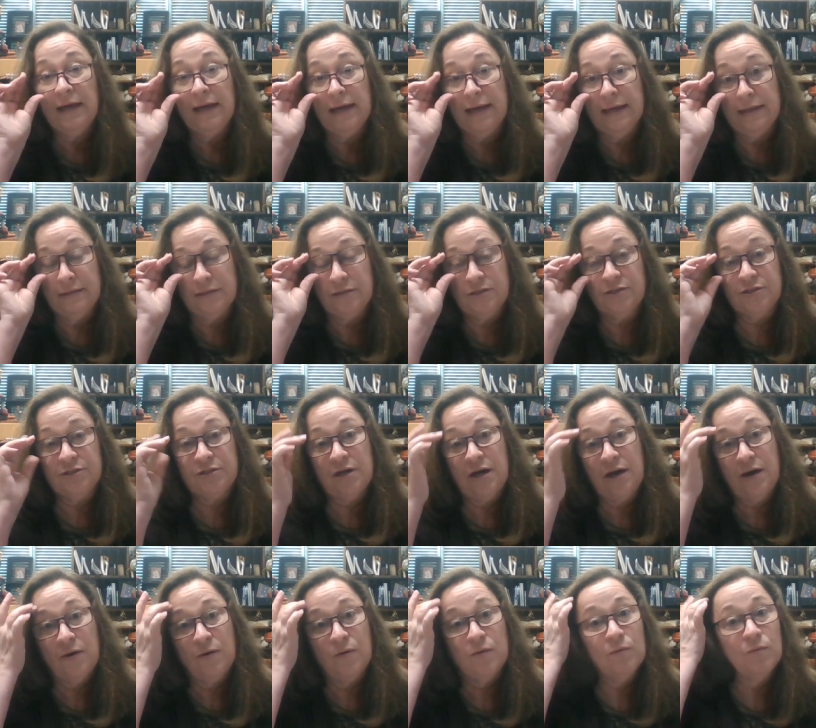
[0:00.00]
And
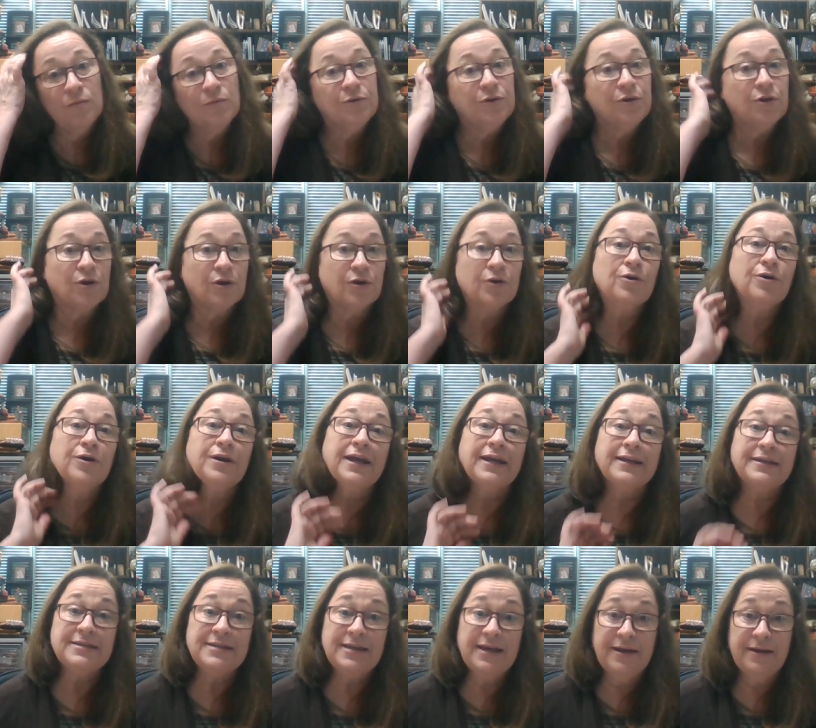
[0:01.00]
so, you're going to
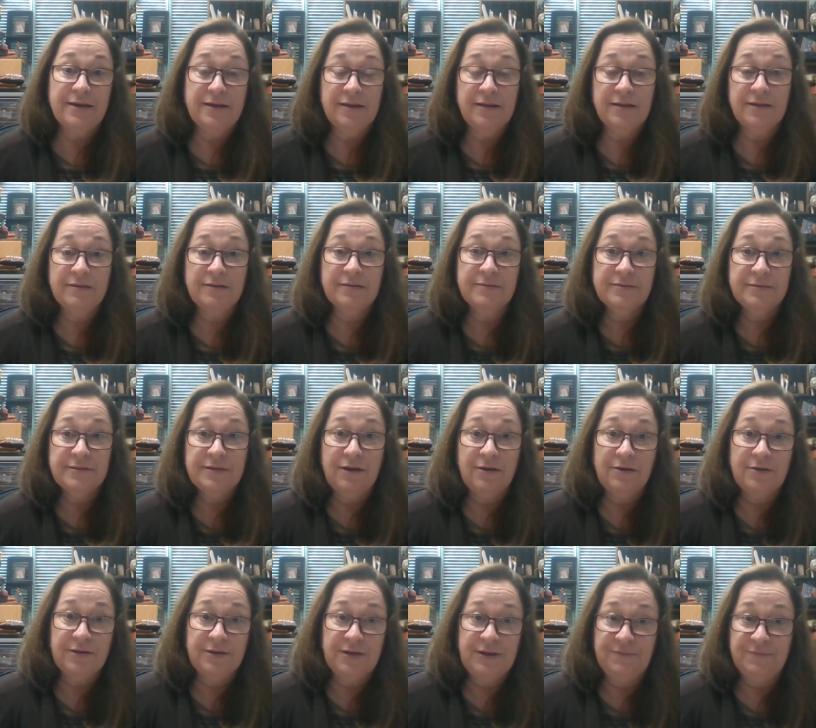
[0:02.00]
tell,
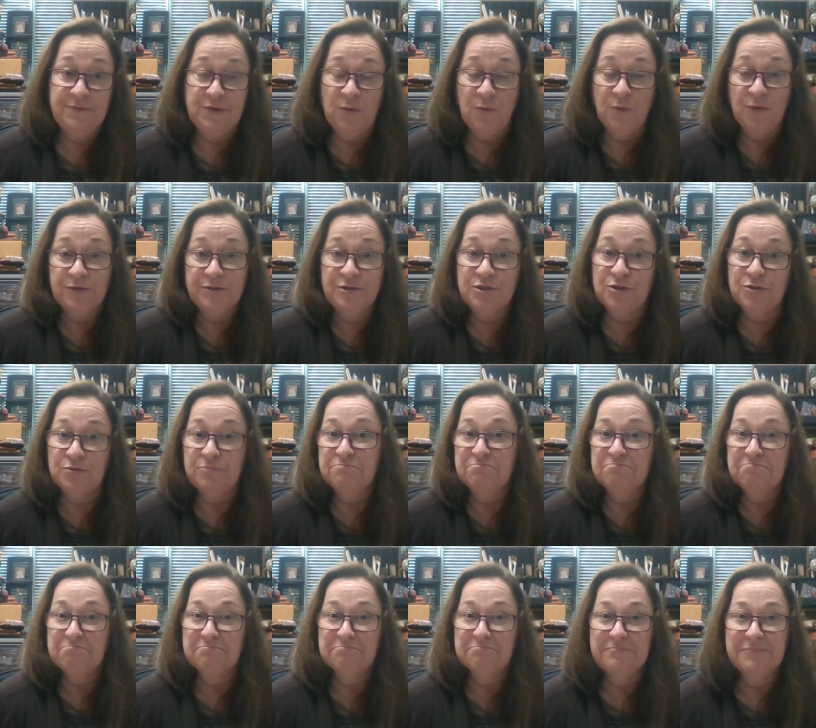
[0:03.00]
or if you want to,
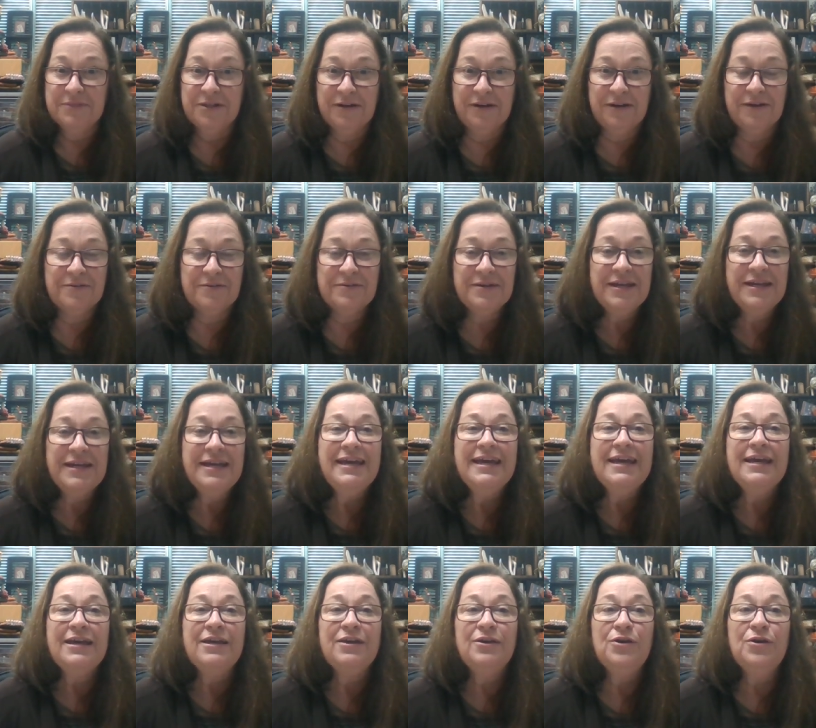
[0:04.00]
you know,
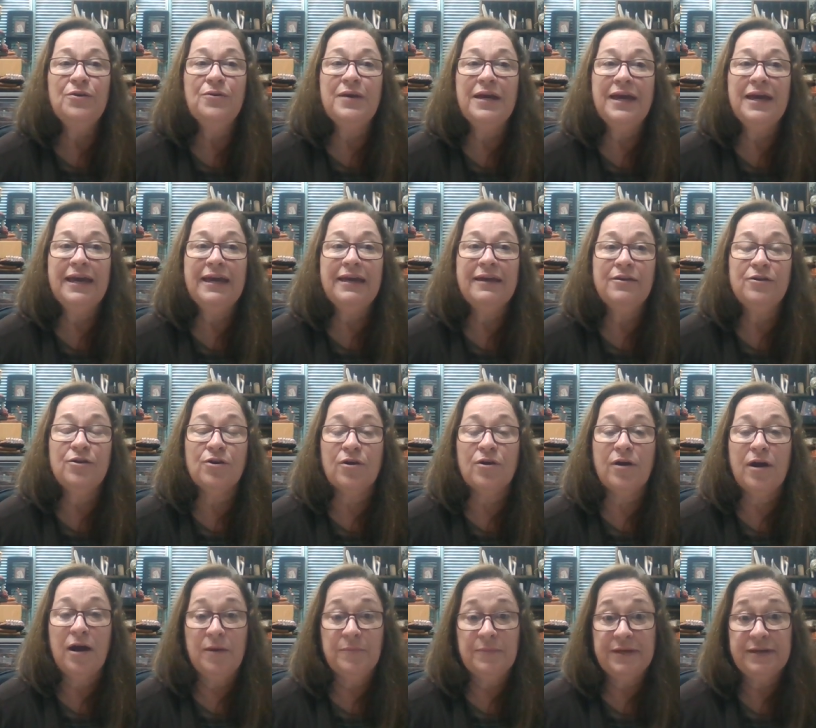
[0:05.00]
you can't, your
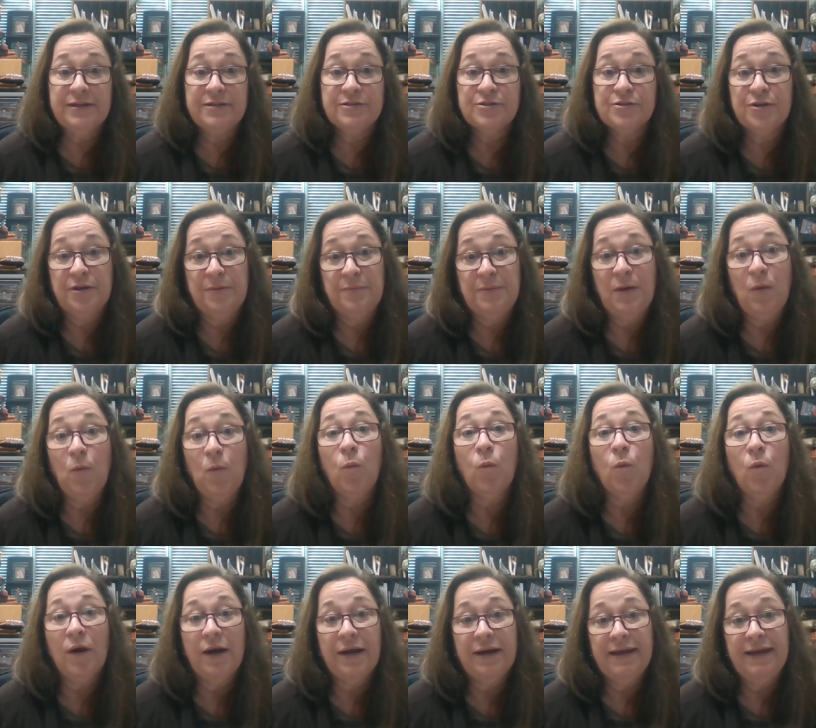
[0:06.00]
comment is going to be,
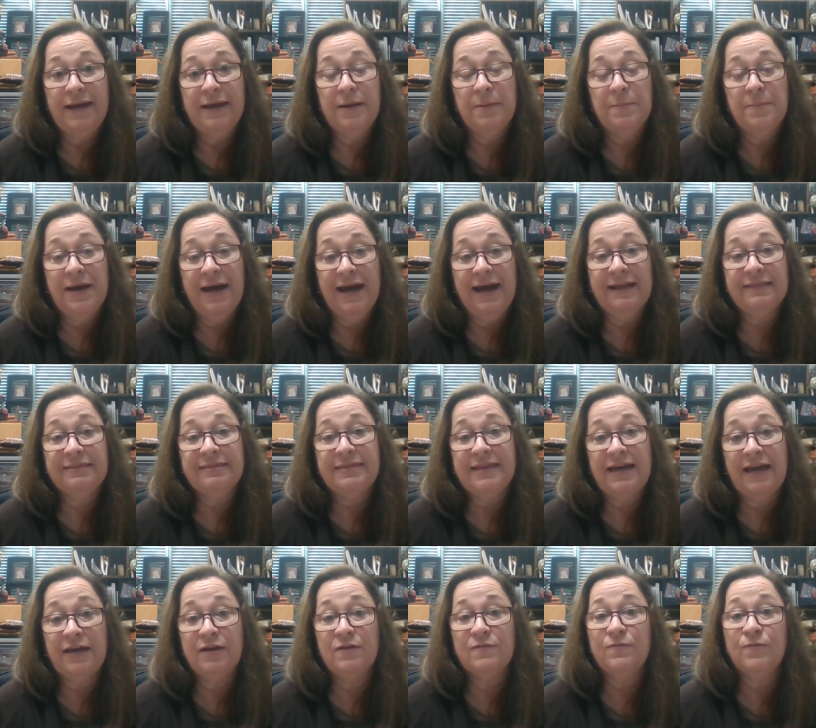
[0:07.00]
What am I
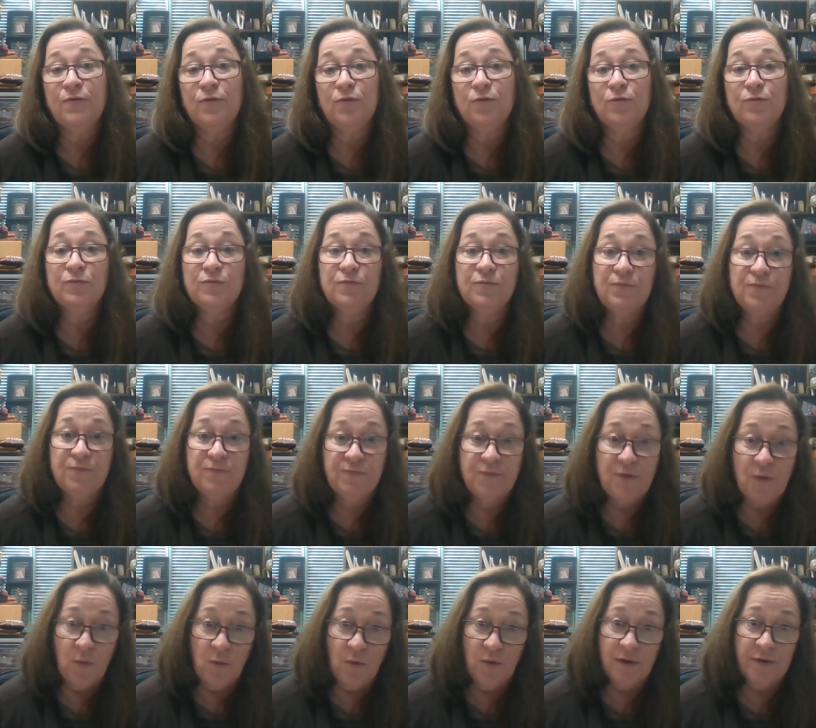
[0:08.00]
thankful
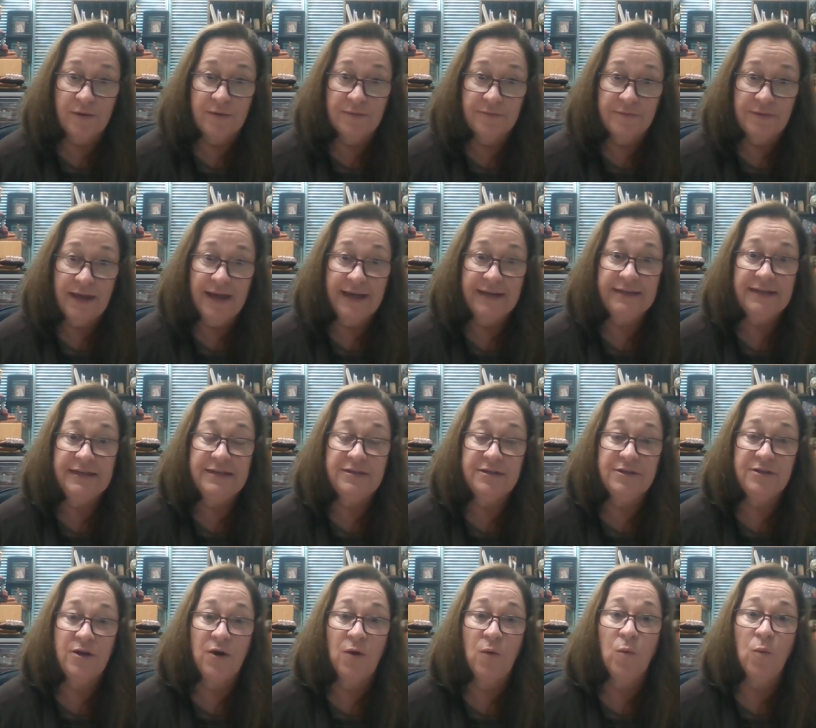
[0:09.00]
for? I need to
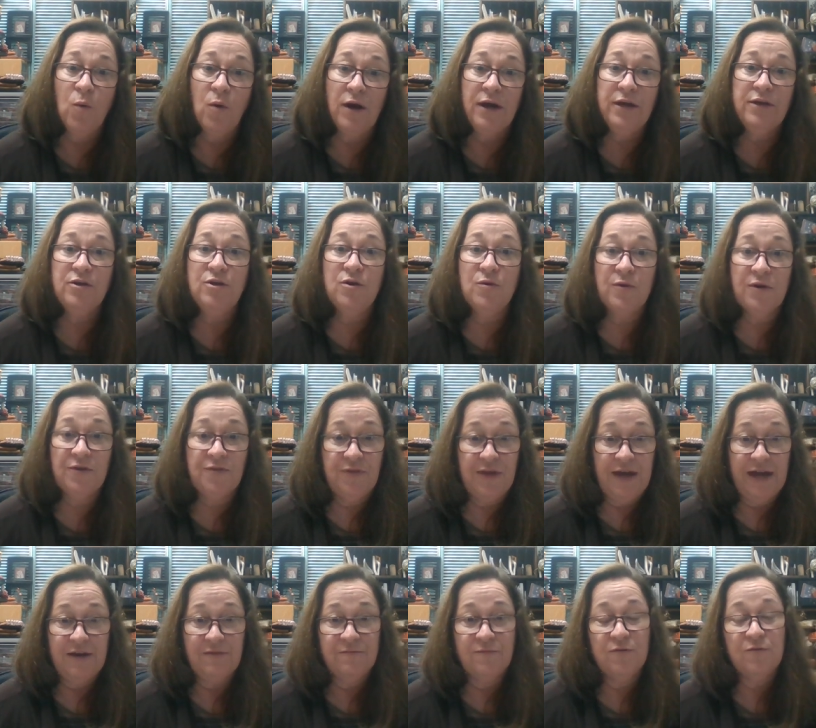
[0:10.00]
know what you are
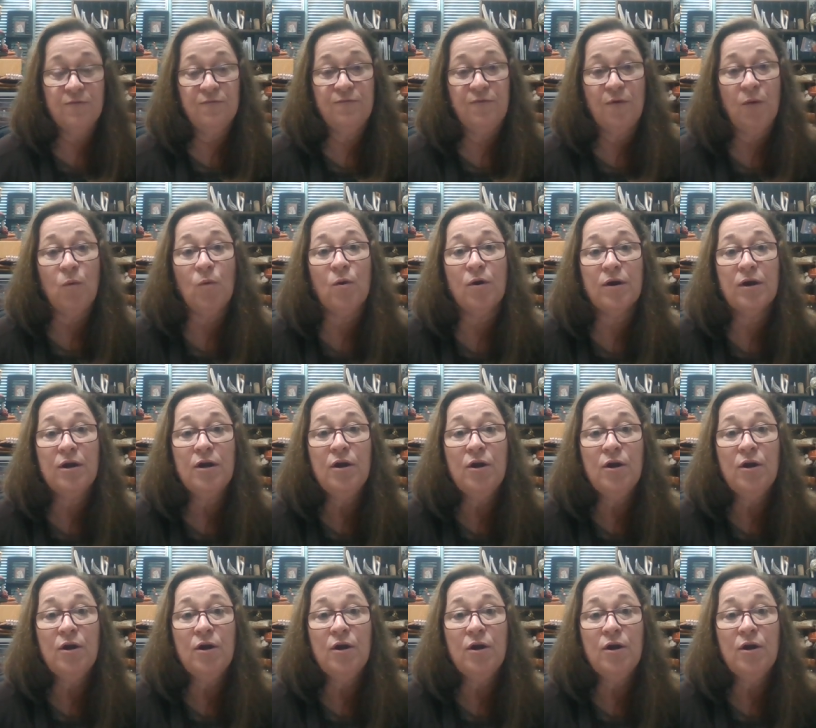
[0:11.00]
thankful for.